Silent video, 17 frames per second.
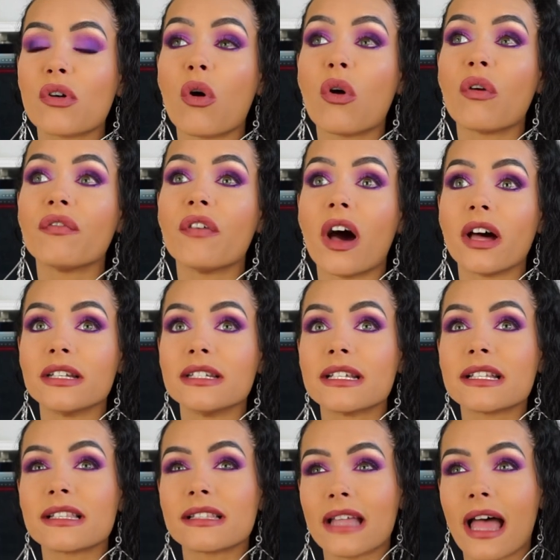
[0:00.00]
of
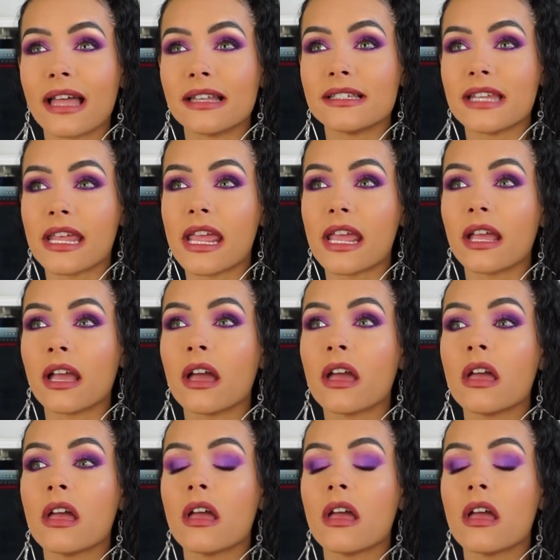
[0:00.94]
understanding